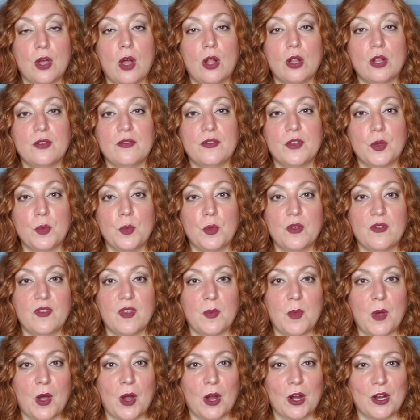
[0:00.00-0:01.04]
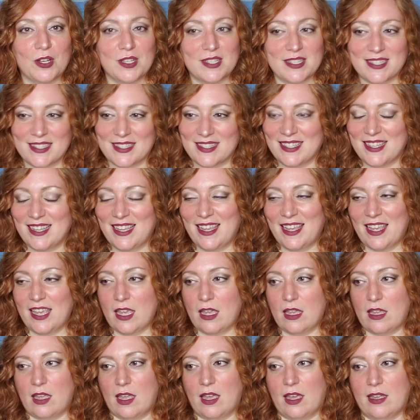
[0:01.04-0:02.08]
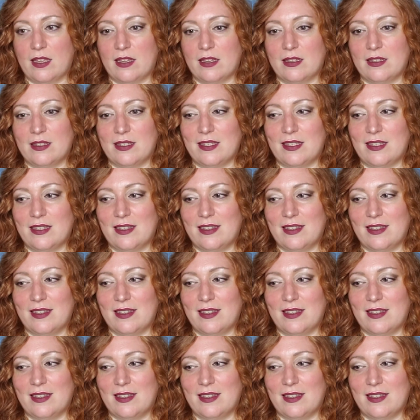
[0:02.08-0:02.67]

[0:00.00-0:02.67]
all of your moving parts, and